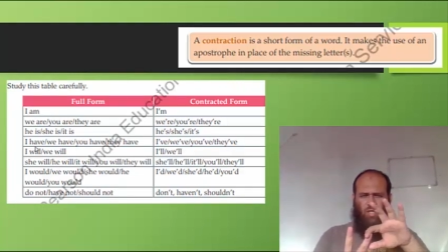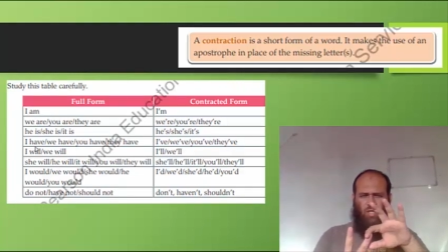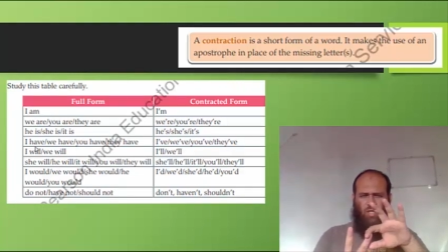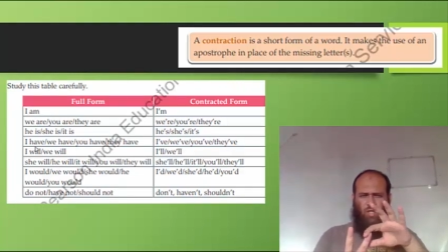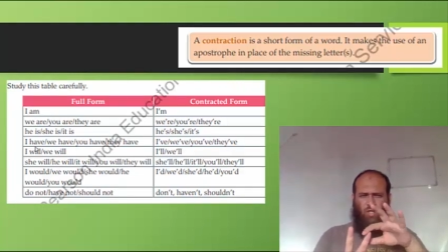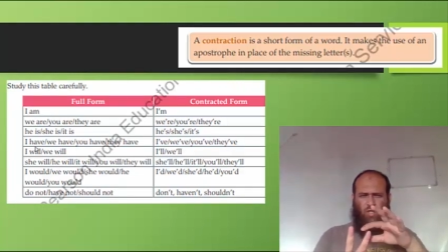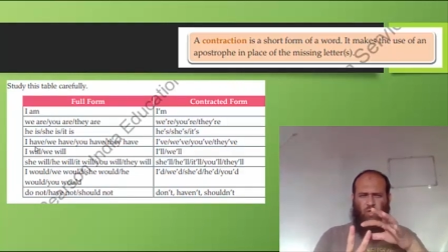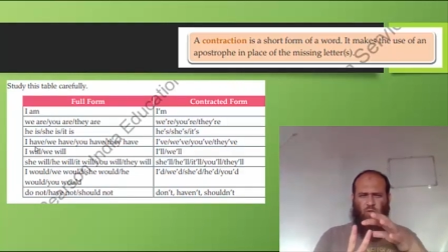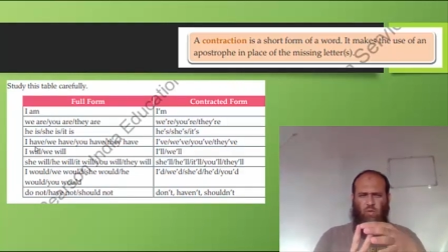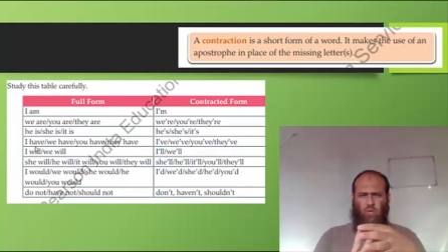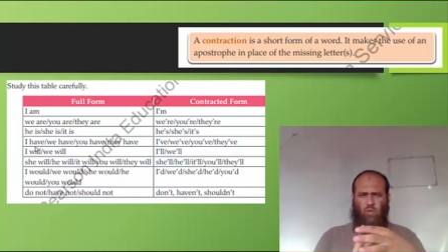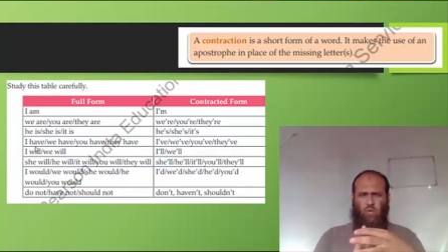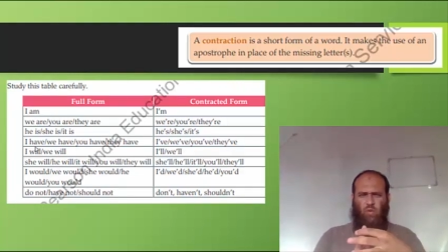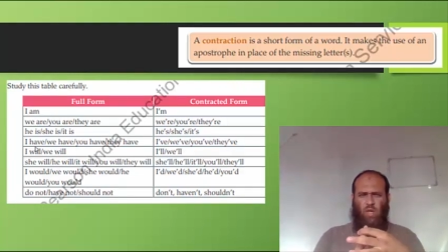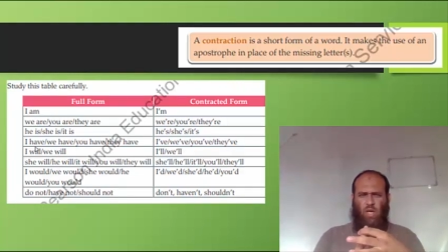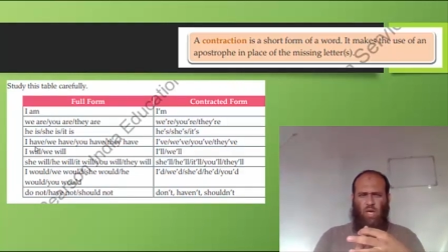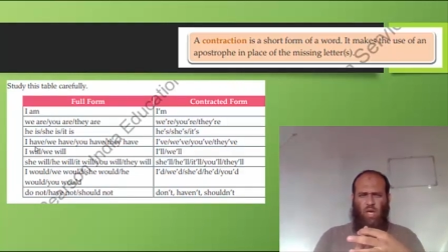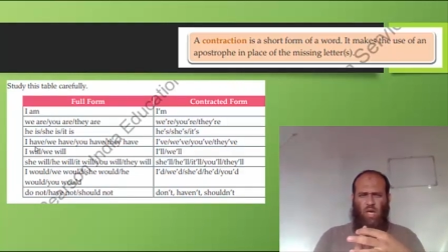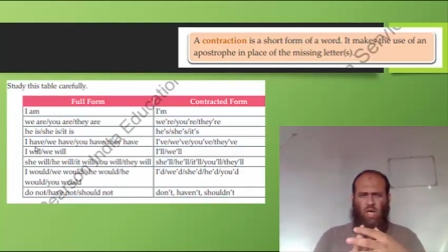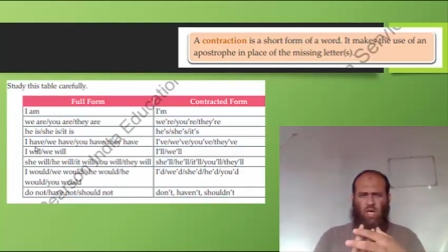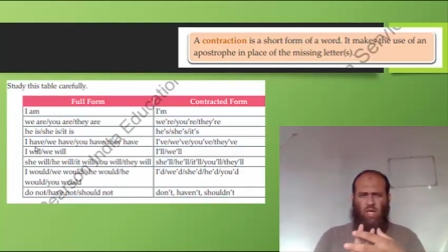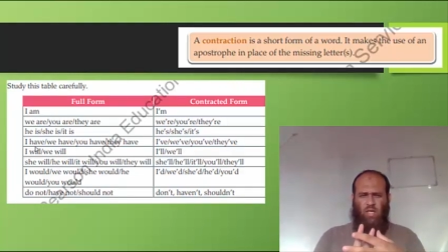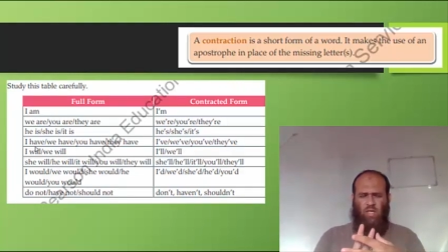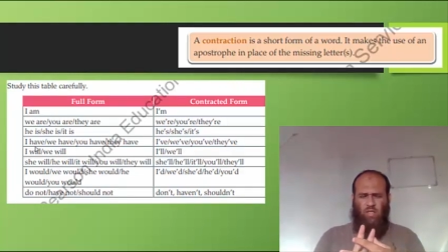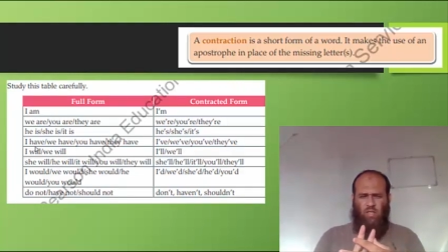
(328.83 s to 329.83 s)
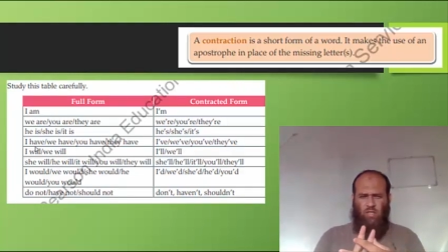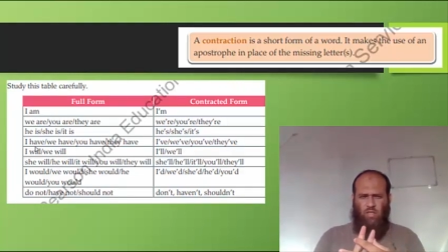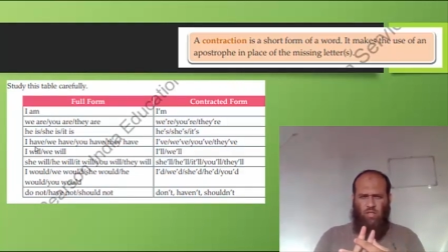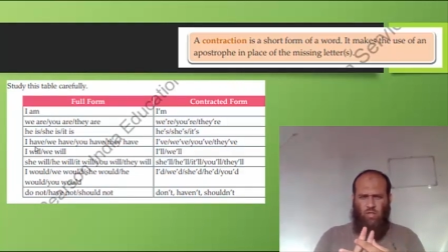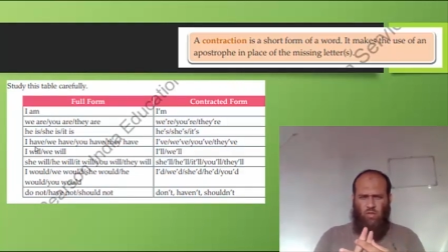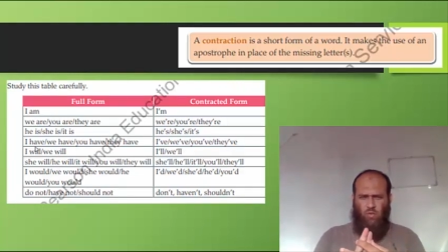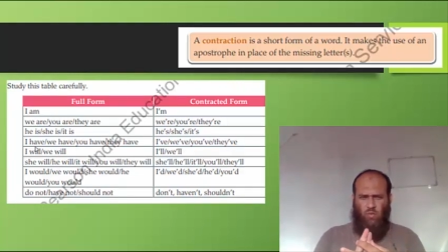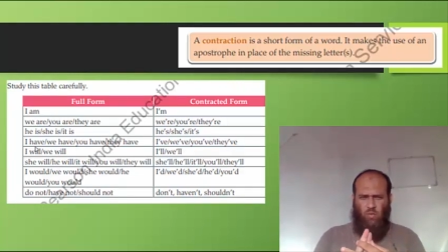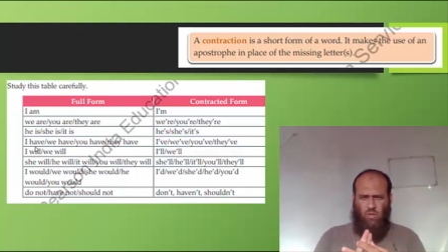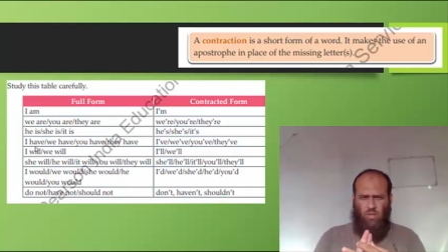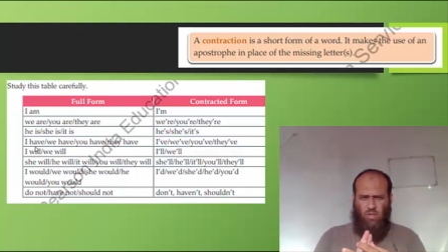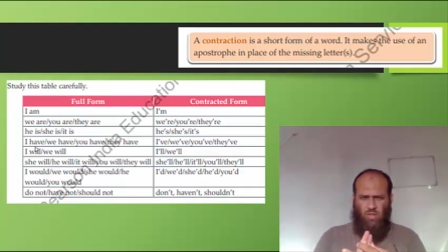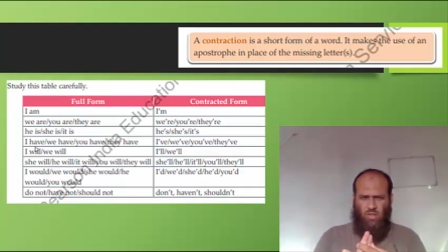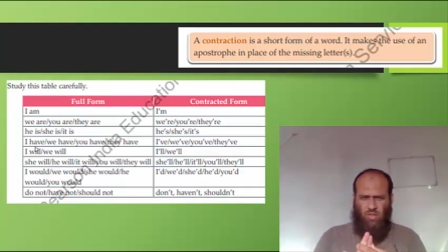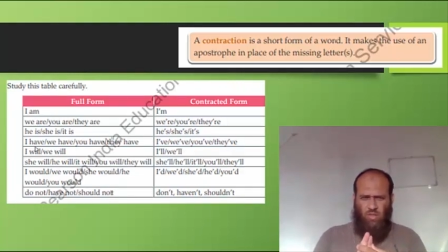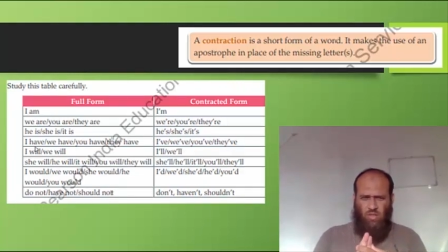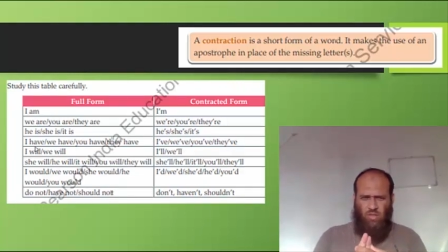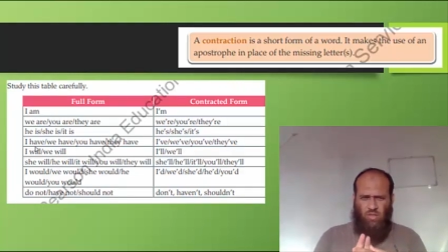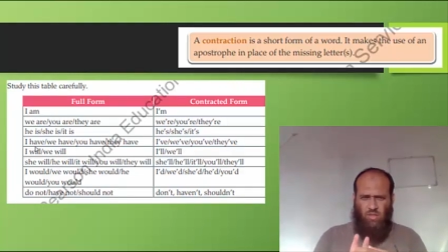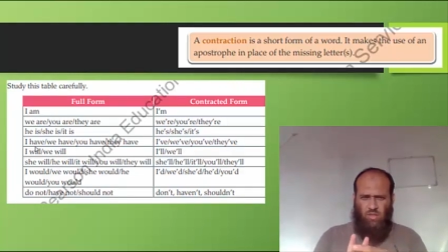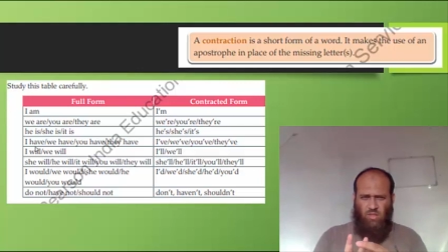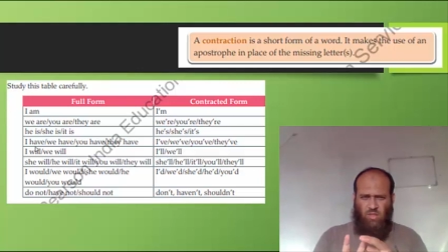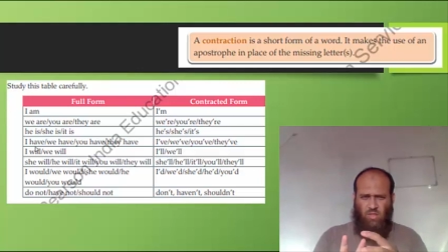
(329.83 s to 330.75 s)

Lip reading: you are, you're,